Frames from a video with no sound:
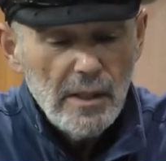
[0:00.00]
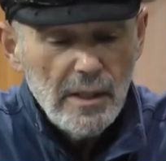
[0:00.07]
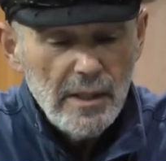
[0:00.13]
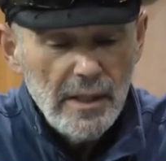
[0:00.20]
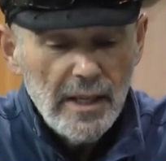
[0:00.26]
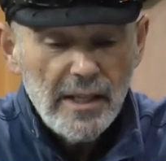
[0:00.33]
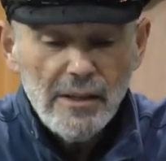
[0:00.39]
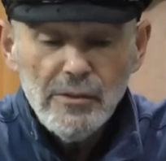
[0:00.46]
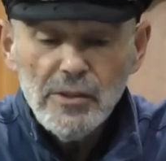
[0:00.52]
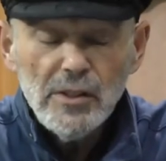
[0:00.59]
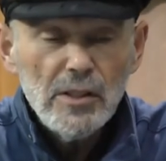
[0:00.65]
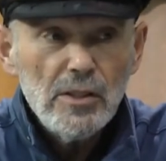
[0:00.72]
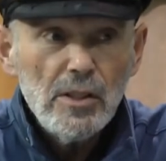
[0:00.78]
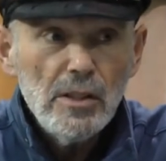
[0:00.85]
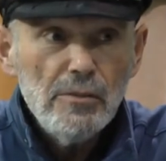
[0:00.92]
He had
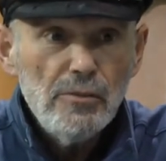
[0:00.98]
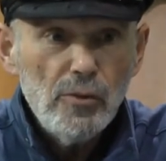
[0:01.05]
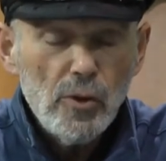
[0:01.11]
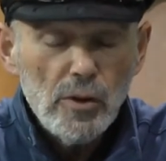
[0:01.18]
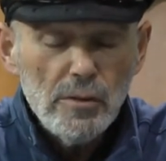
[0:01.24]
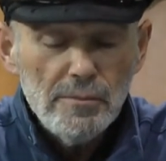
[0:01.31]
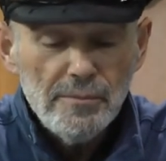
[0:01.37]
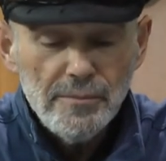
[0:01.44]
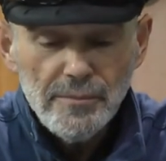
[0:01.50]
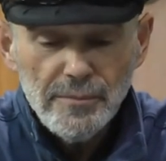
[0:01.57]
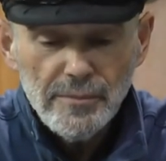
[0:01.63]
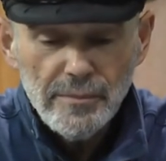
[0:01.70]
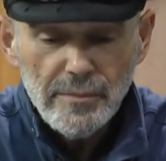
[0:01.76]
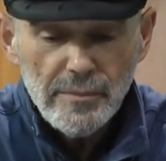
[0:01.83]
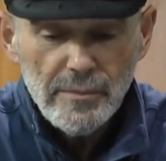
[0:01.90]
everything to live for.
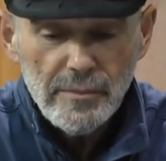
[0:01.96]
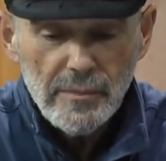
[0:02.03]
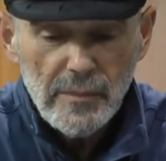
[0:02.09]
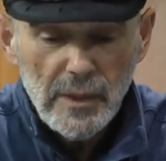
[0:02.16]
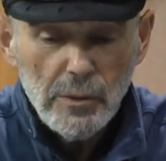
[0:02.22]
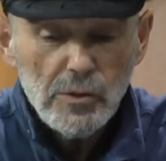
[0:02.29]
He